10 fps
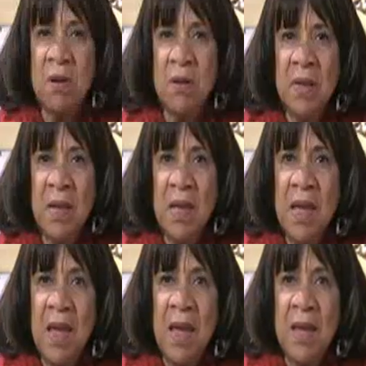world
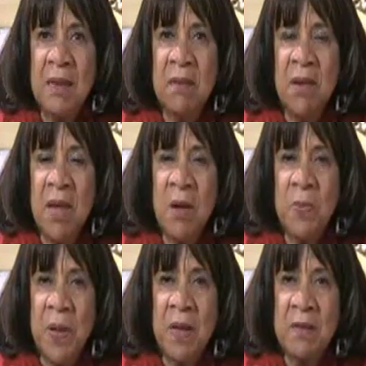and to
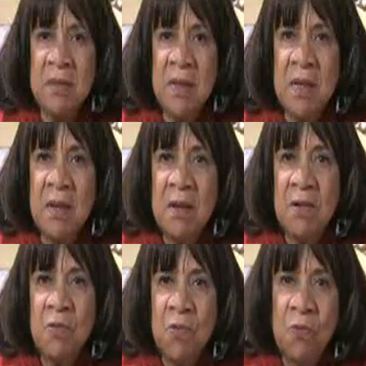help us
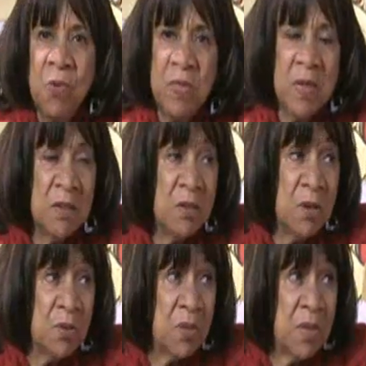with
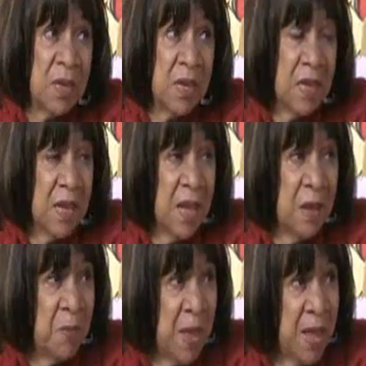these youth. Amen.
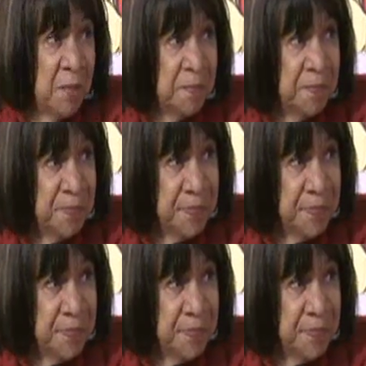Amen.